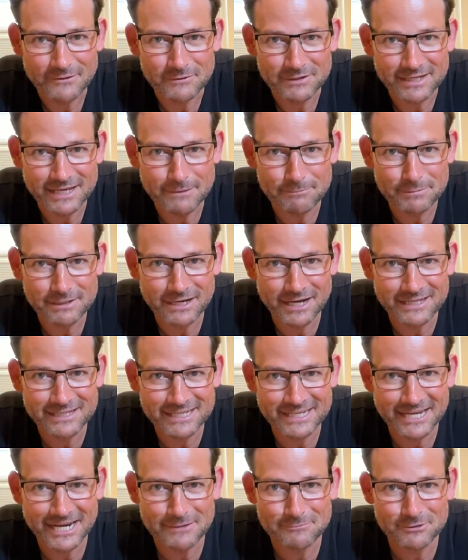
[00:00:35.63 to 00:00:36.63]
get behind the
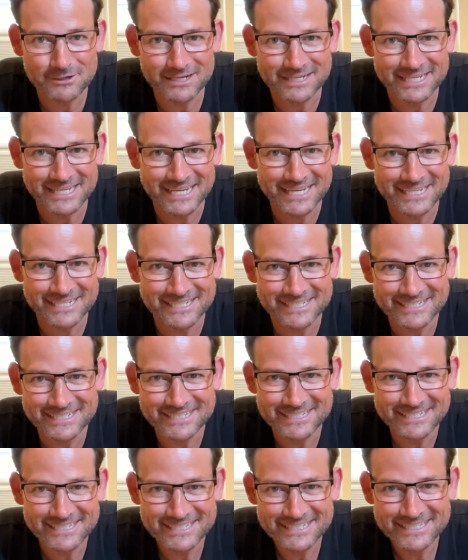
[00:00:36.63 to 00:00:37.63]
camera again
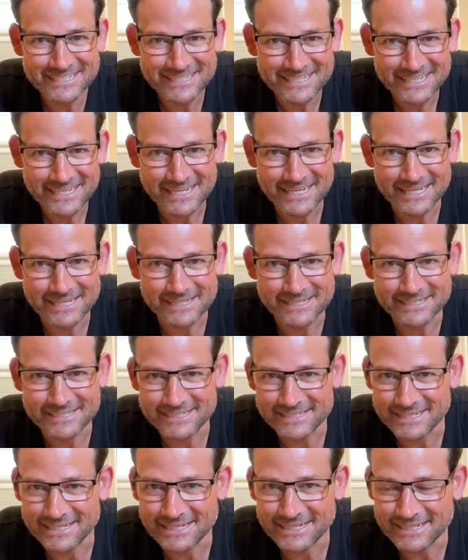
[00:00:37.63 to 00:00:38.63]
and
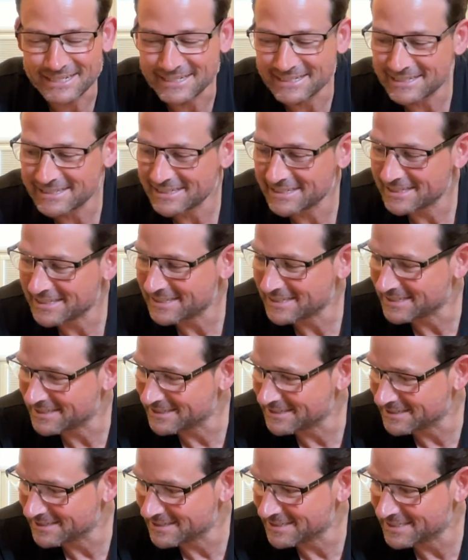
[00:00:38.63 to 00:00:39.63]

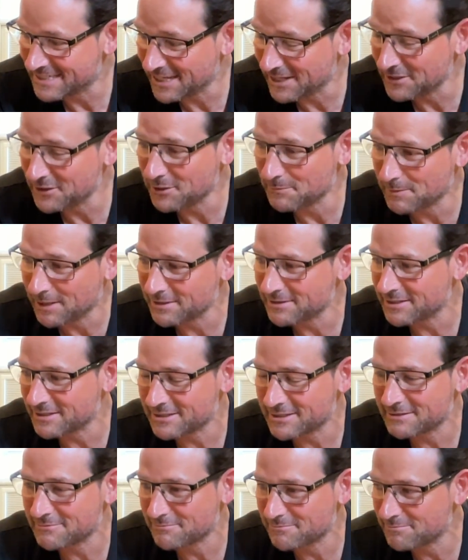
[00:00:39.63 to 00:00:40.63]
tell you about
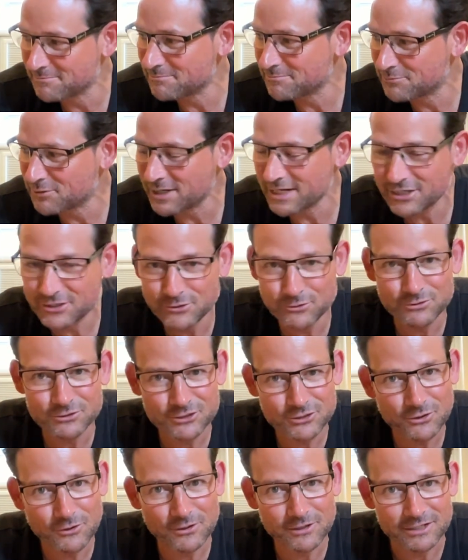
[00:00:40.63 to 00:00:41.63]
this pretty cool
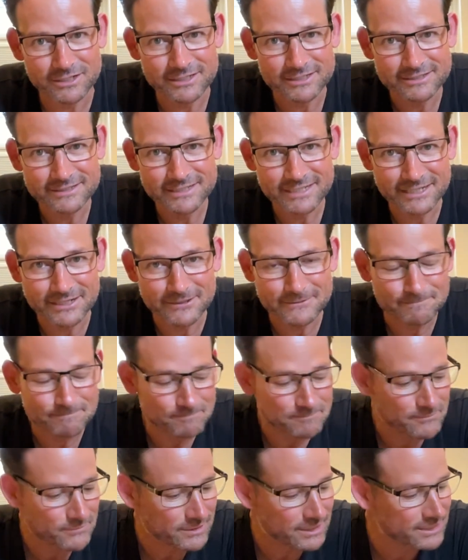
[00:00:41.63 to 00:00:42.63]
sword.
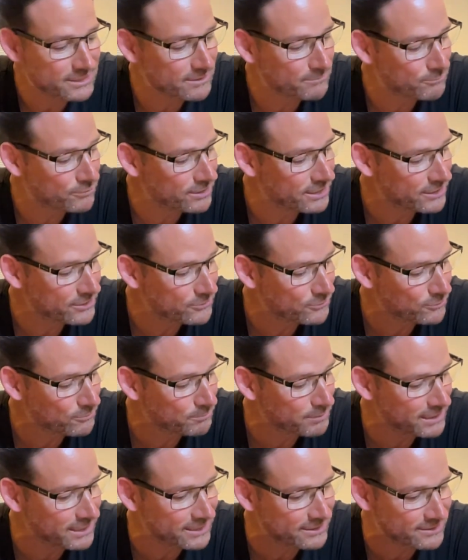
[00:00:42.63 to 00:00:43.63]
It's a pretty cool
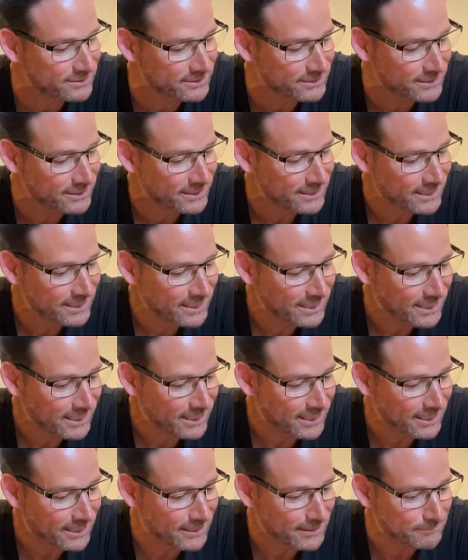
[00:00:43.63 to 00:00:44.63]
piece.
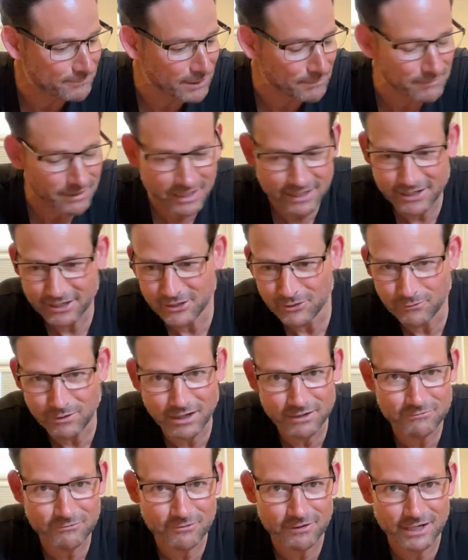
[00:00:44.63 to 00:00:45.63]
I'm not going to go
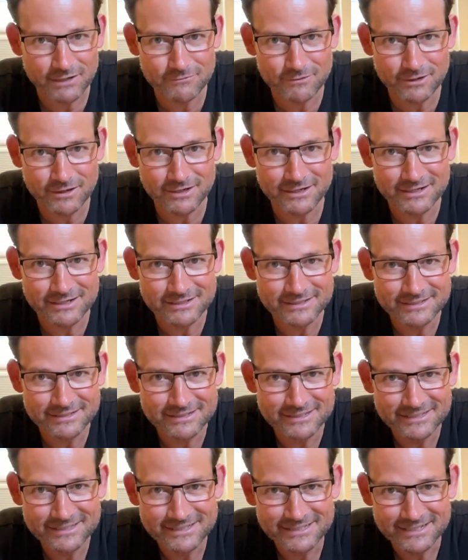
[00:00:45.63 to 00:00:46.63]
on forever.
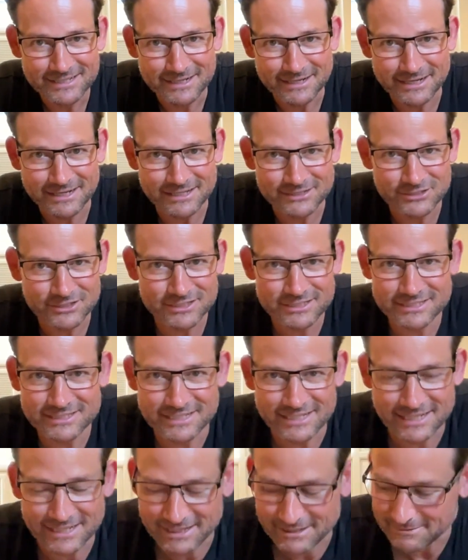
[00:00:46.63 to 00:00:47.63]
I'm
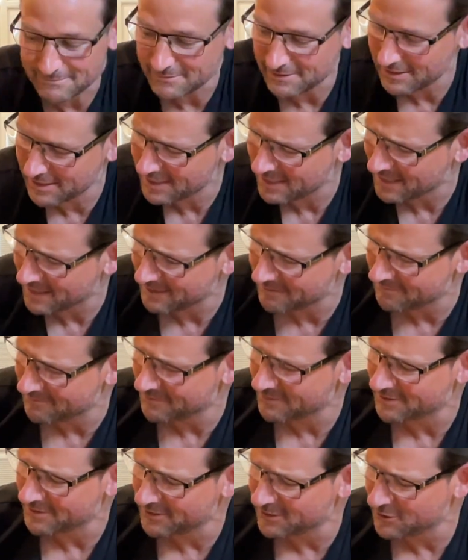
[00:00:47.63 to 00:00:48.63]
going to
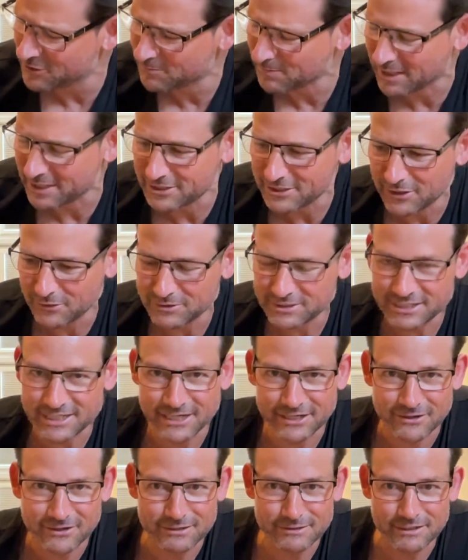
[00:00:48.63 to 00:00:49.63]
use my notes
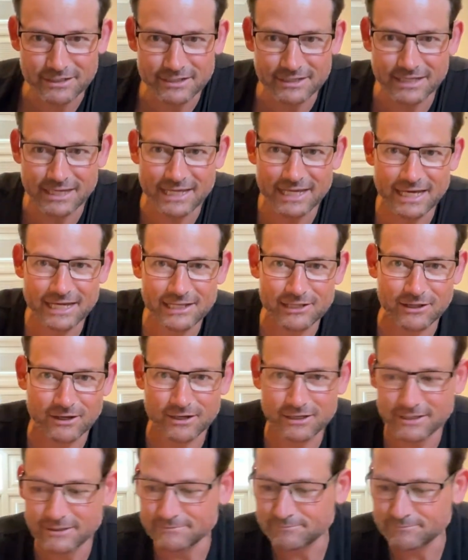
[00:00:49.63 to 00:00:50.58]
here in the catalog.